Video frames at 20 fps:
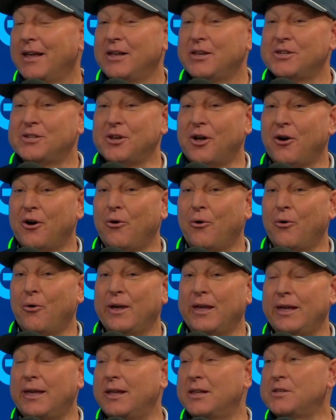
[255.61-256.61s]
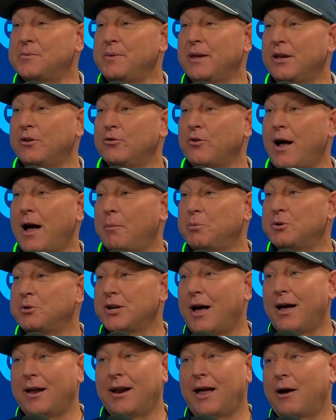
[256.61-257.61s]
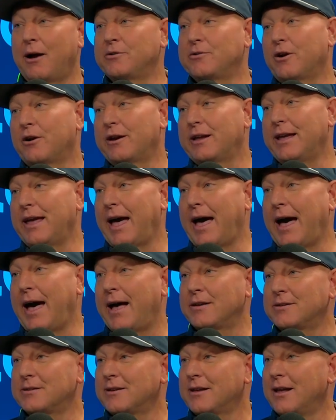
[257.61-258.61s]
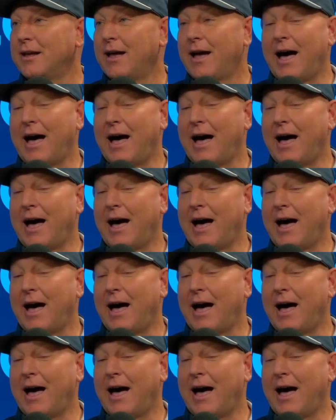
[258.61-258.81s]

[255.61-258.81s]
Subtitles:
So he hits me a drop shot, and I was already gassed.